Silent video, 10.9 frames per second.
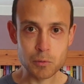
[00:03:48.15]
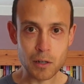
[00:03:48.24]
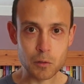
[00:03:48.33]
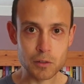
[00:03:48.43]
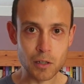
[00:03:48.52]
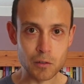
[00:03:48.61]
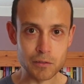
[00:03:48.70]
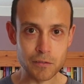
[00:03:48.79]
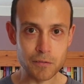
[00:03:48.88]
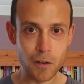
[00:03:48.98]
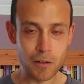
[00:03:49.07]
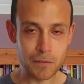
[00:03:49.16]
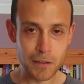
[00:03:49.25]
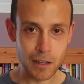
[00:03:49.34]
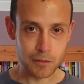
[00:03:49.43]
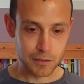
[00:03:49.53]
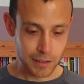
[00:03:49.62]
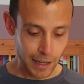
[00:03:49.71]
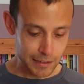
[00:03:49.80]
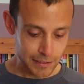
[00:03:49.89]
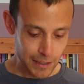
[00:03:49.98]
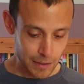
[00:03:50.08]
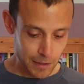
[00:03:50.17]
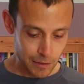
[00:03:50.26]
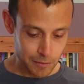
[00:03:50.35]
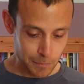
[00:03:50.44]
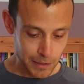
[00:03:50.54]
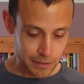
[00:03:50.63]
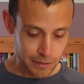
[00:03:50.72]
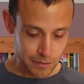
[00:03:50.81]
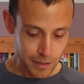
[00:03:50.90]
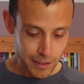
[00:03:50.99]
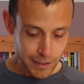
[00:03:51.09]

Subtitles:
record holder for 5,000 and 10,000 metres.